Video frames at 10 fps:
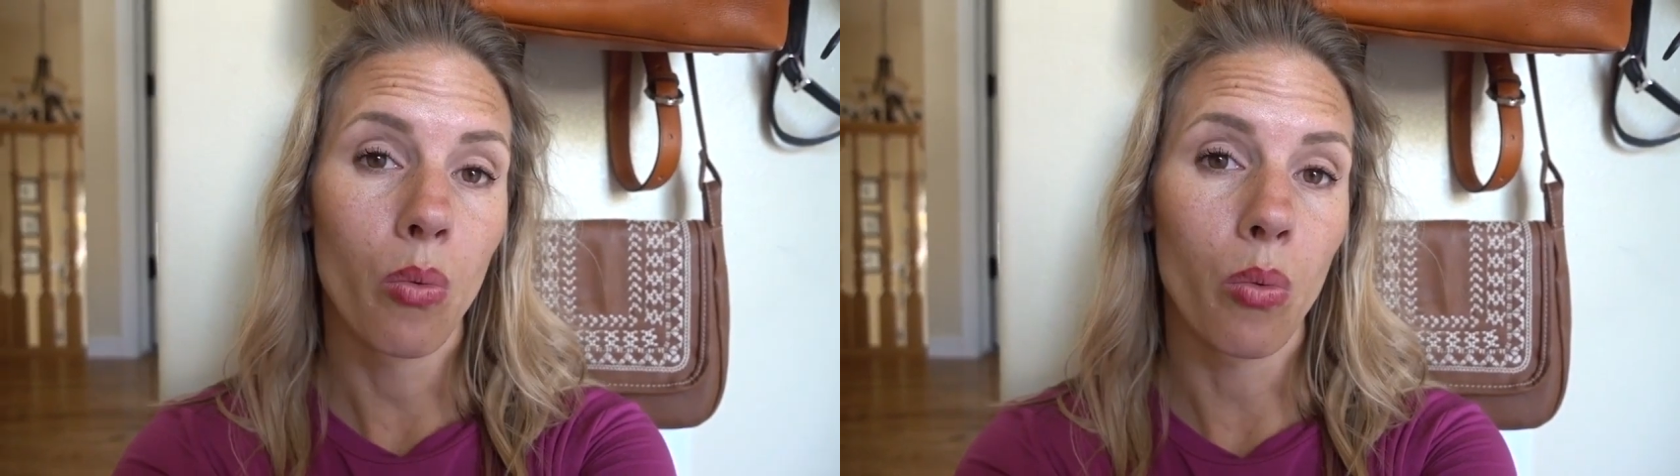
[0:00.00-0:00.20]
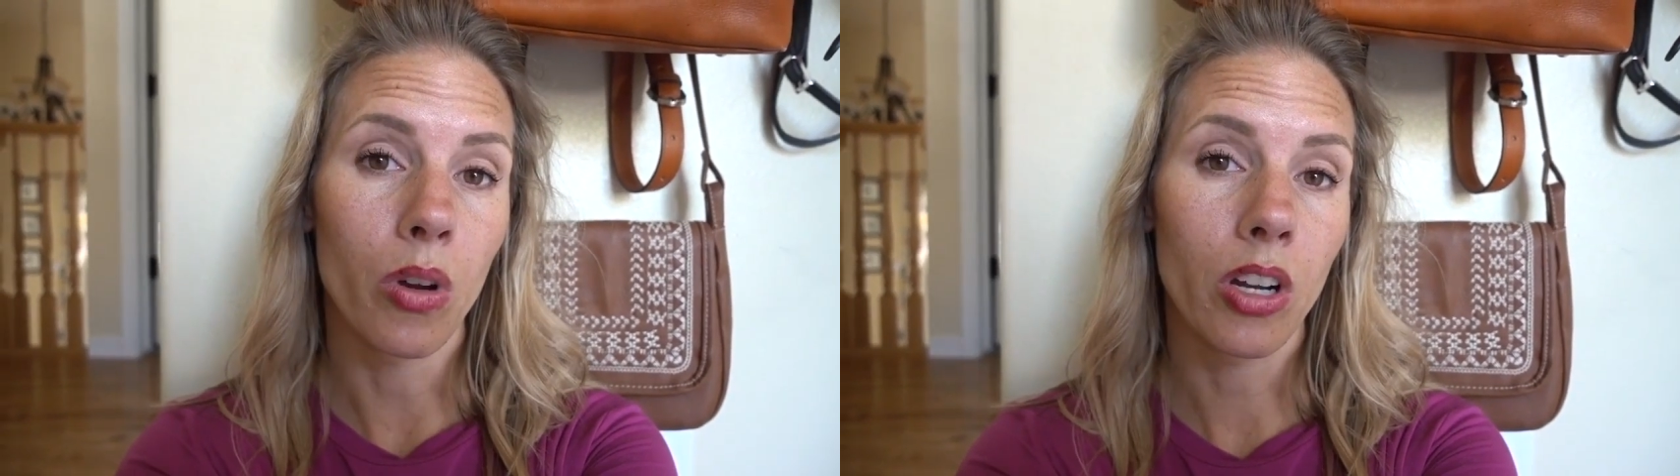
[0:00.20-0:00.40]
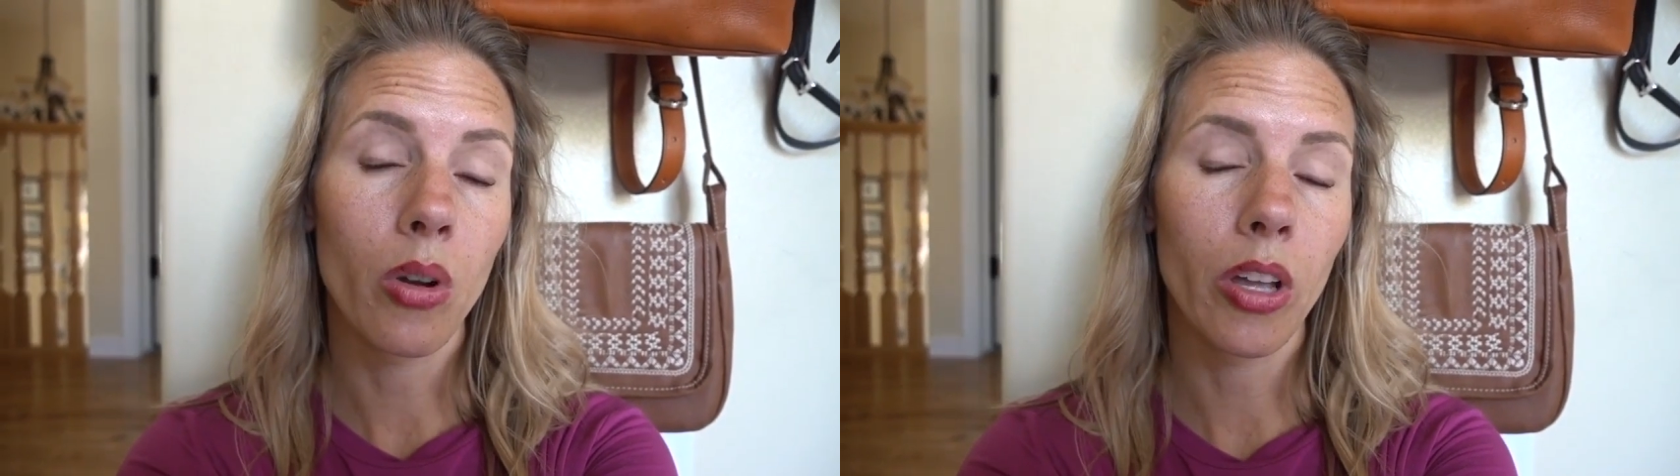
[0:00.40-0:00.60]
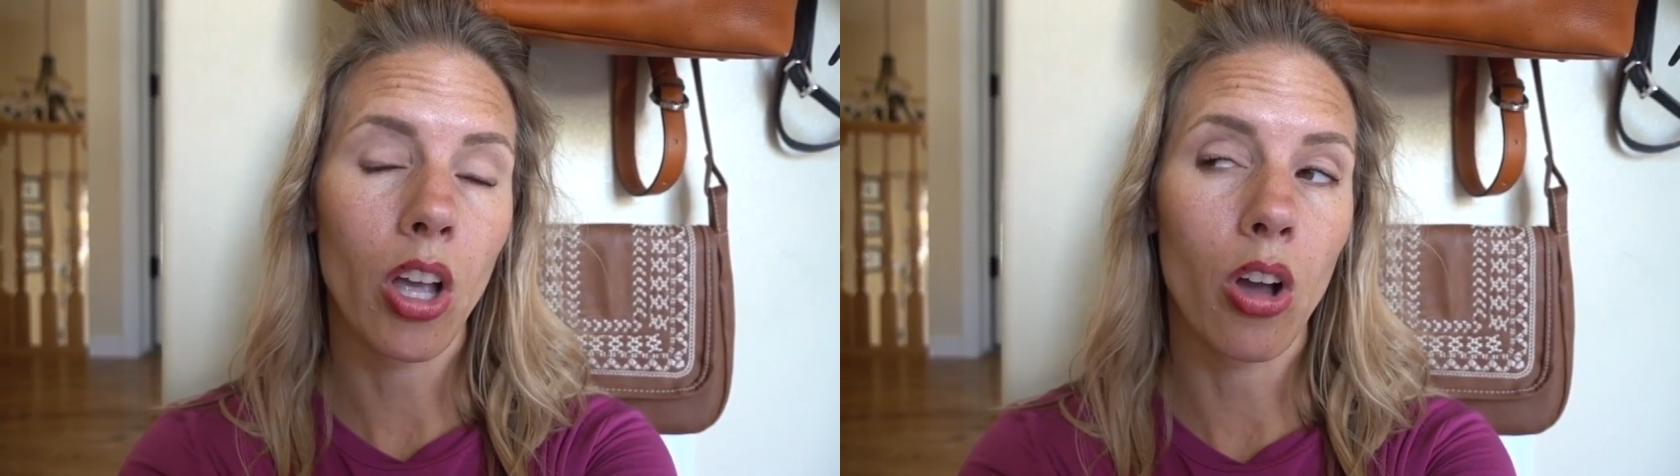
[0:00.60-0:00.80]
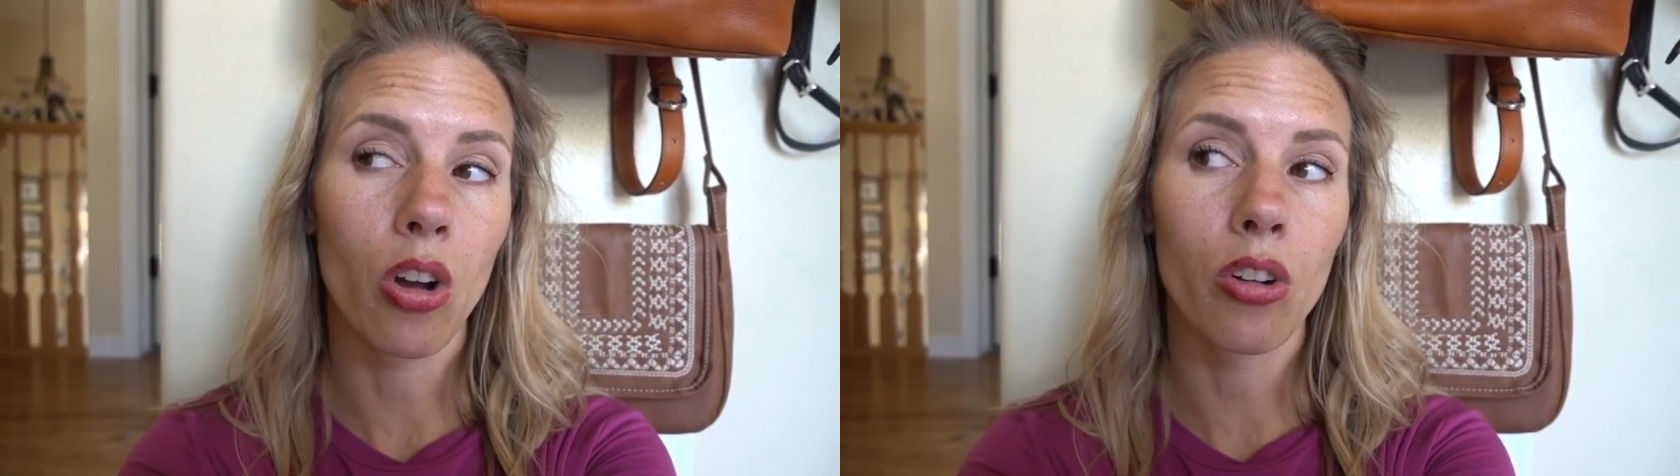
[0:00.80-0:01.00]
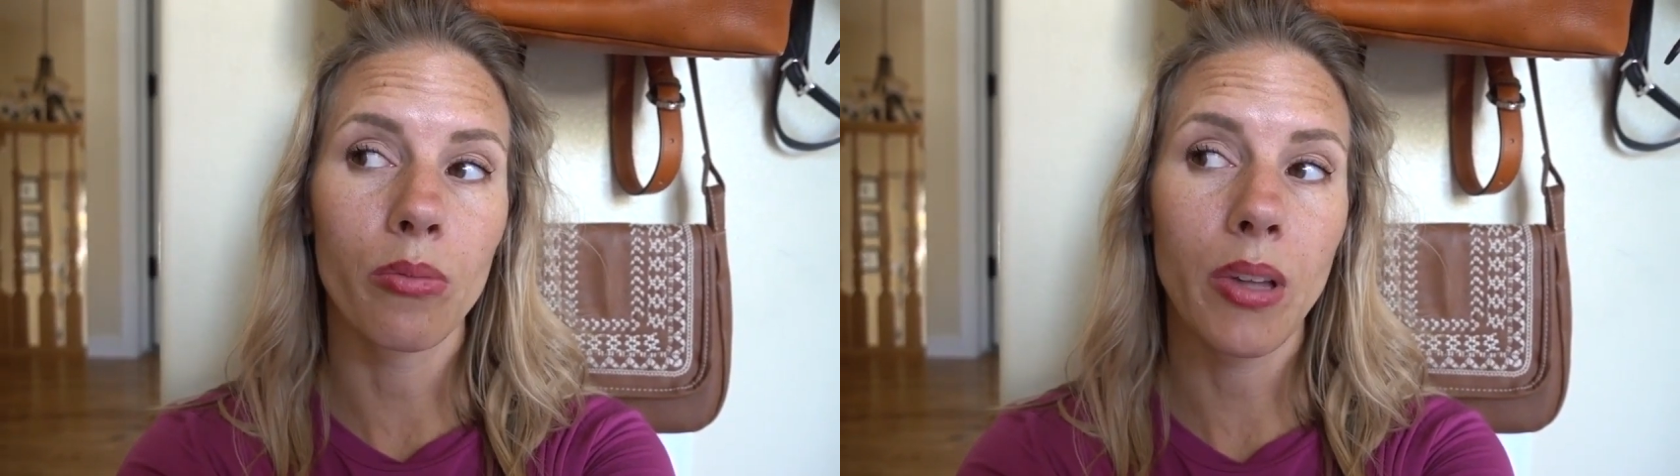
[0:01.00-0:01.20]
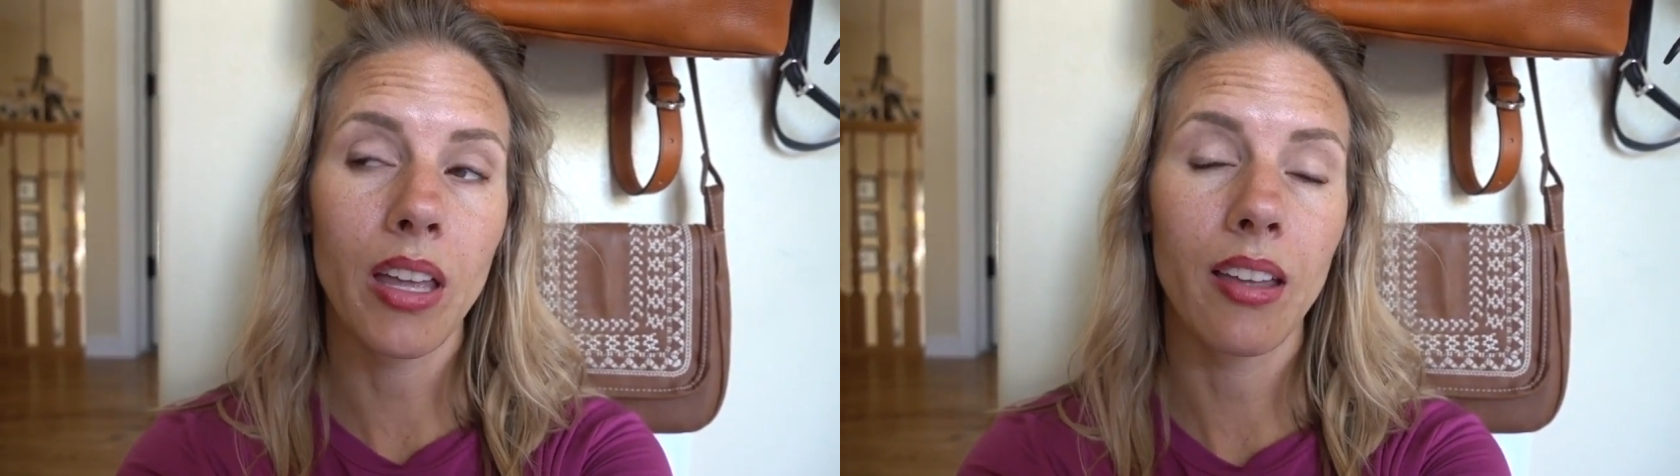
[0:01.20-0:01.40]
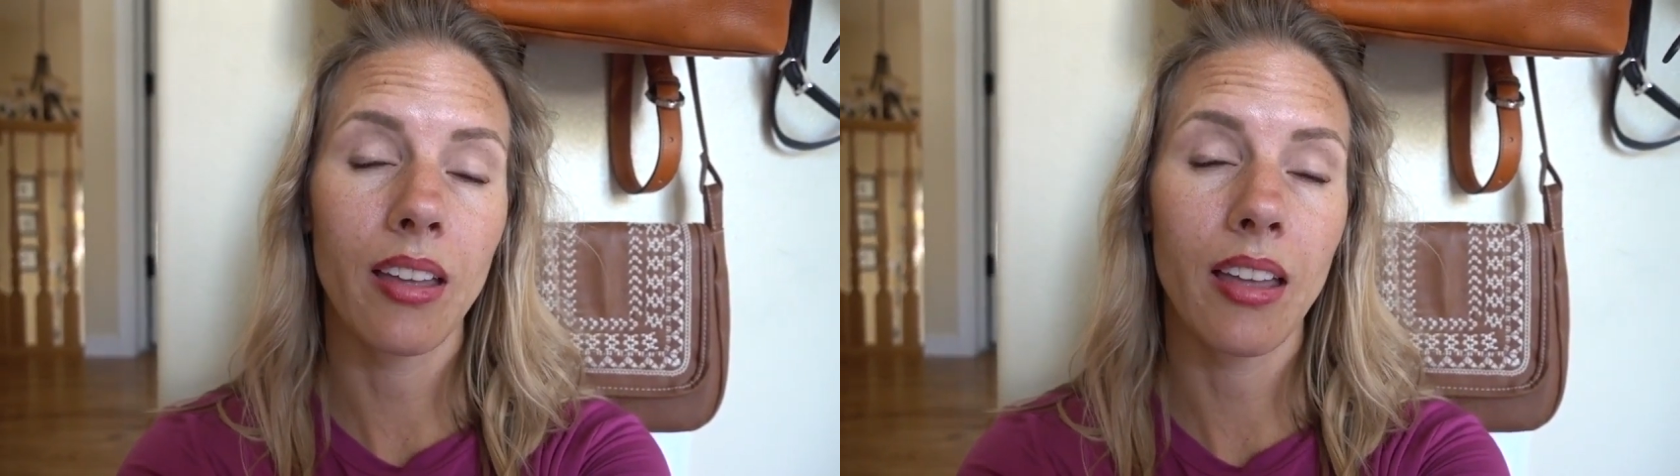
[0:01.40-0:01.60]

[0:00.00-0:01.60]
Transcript: we're going home